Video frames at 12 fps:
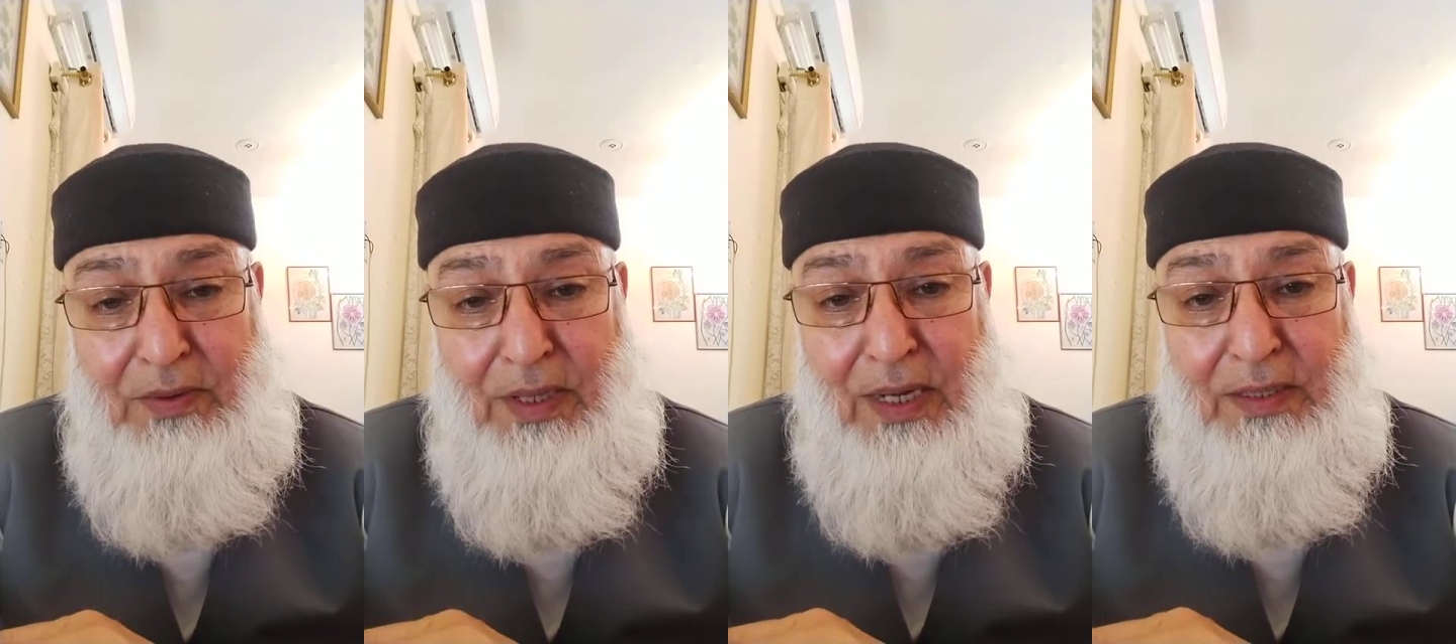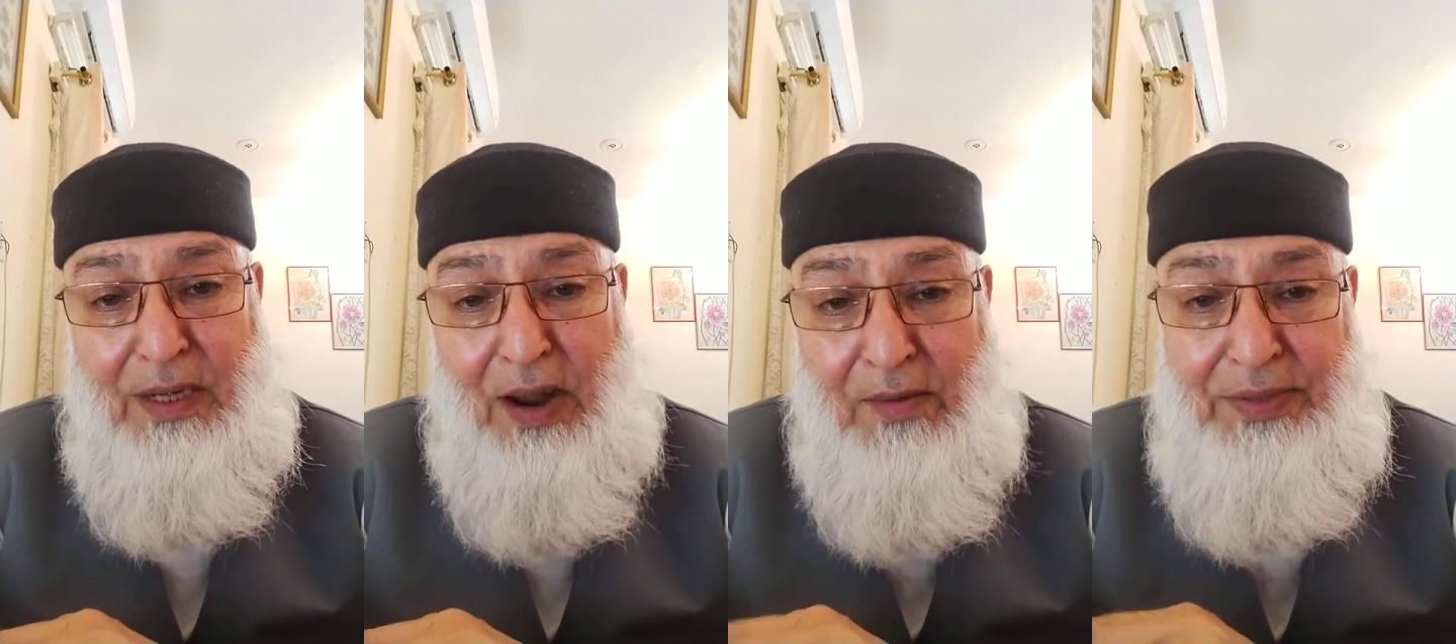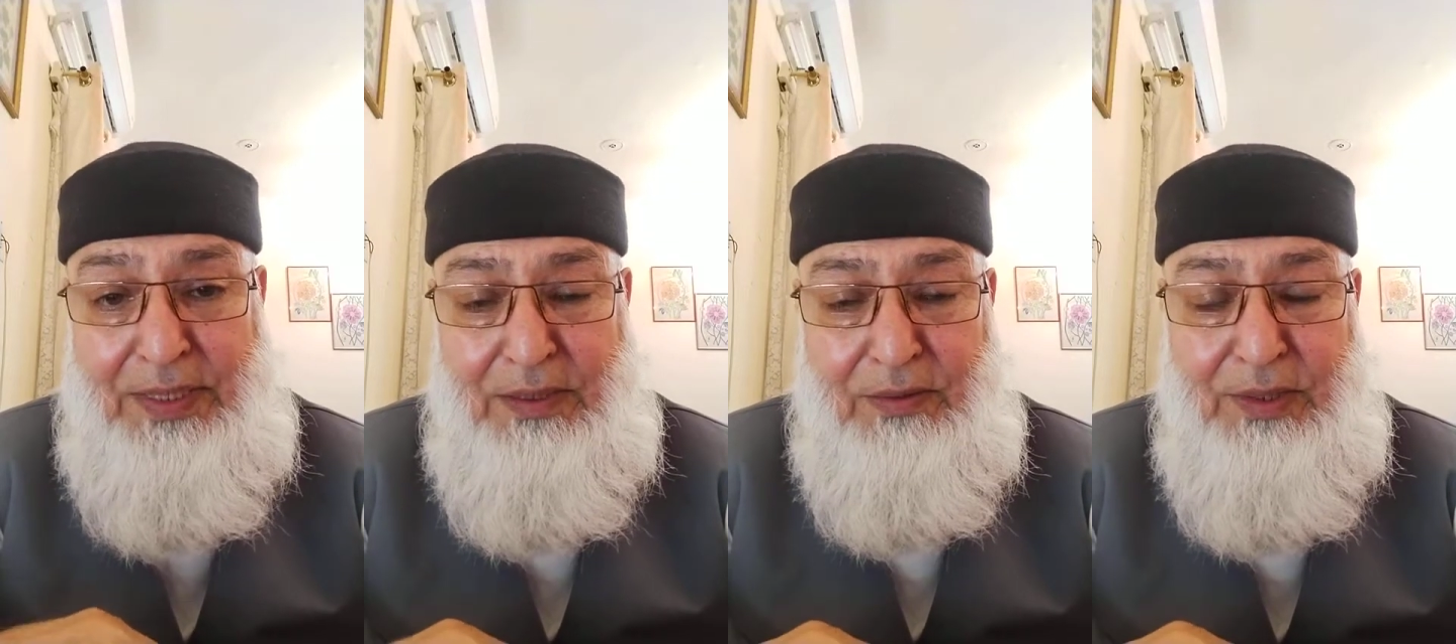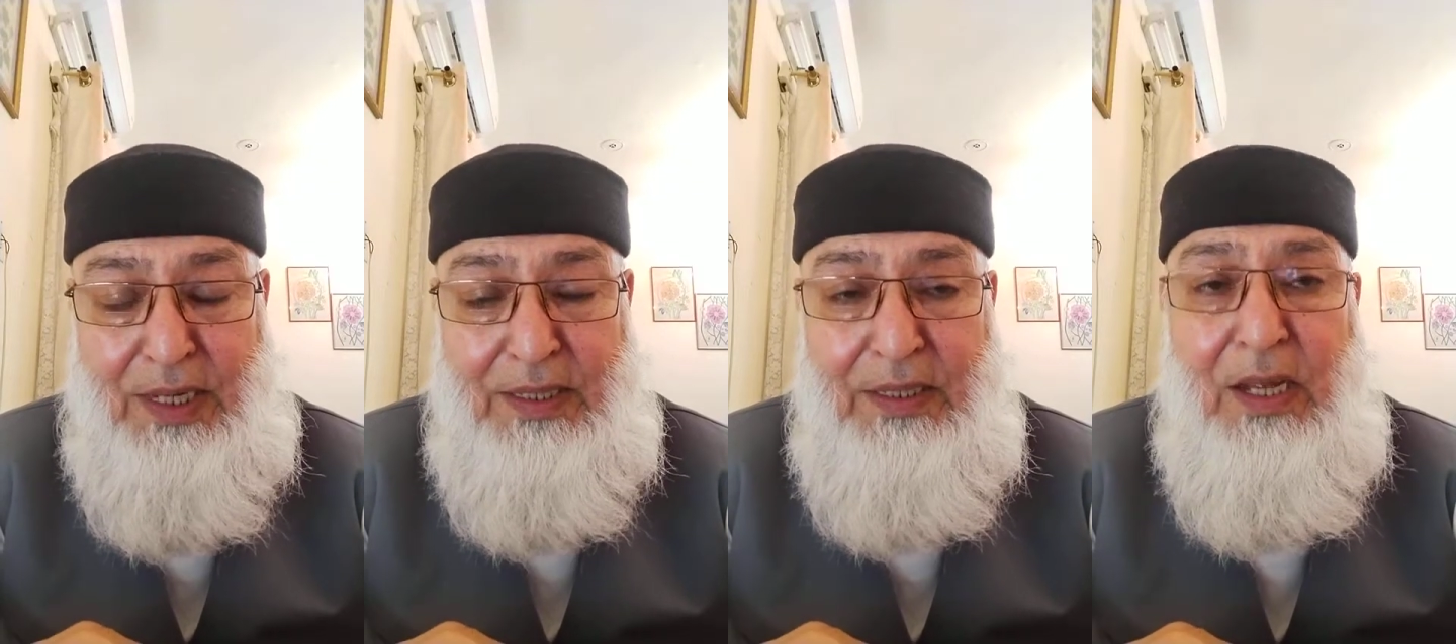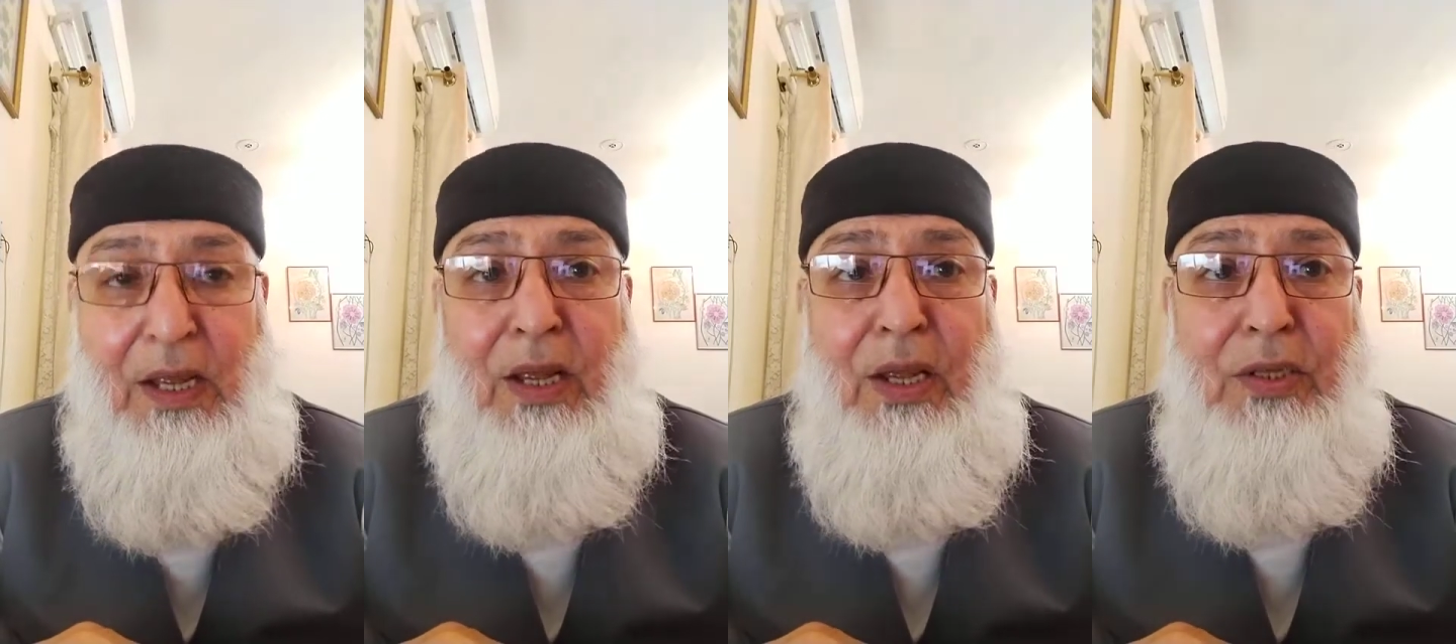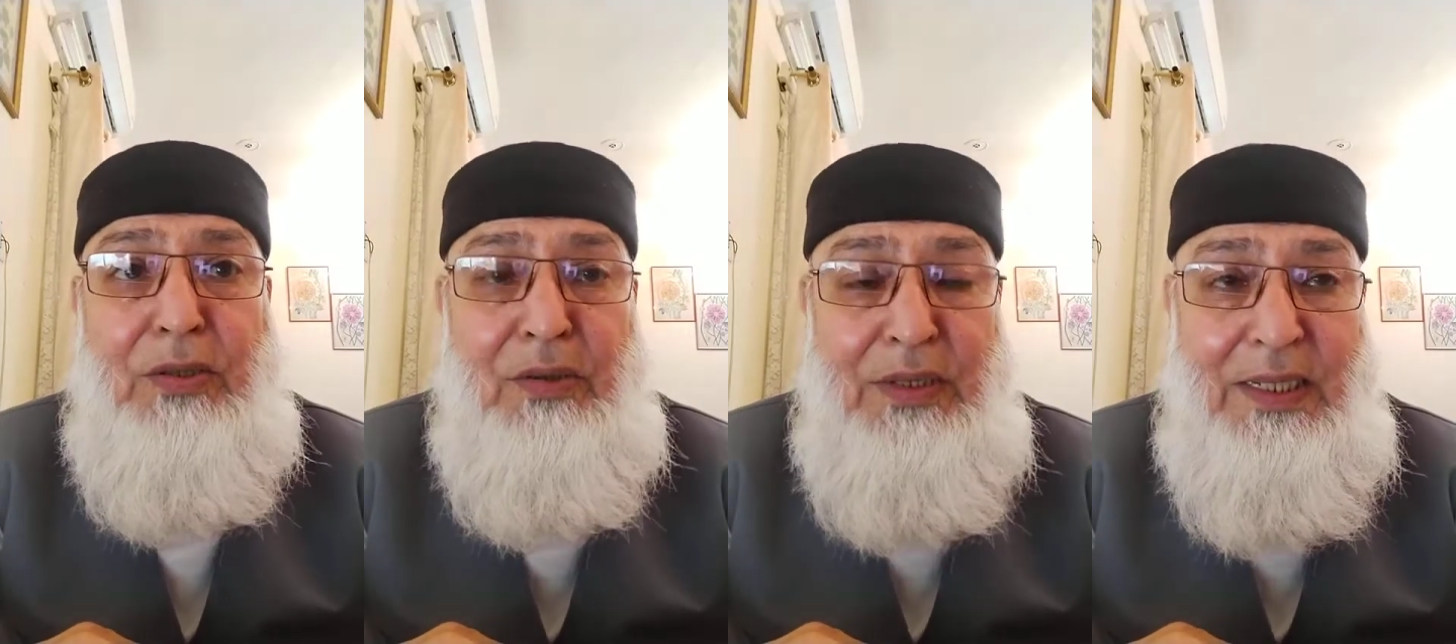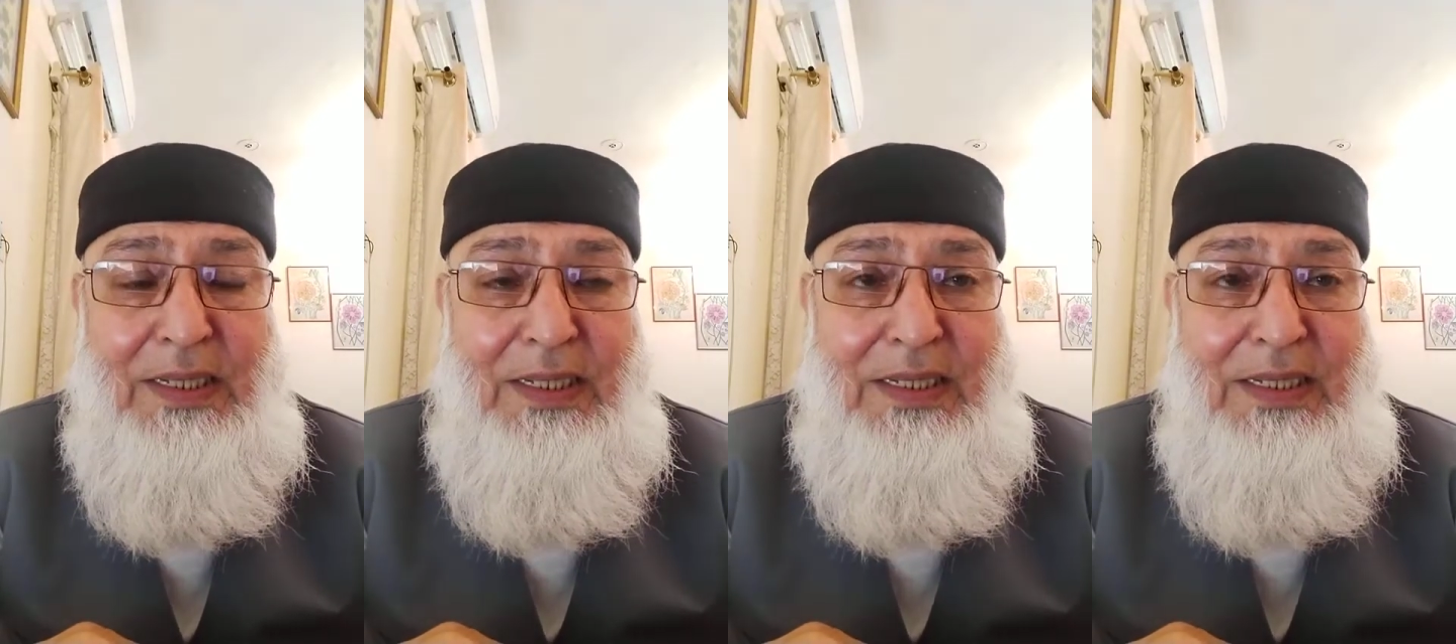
rather every contract. So this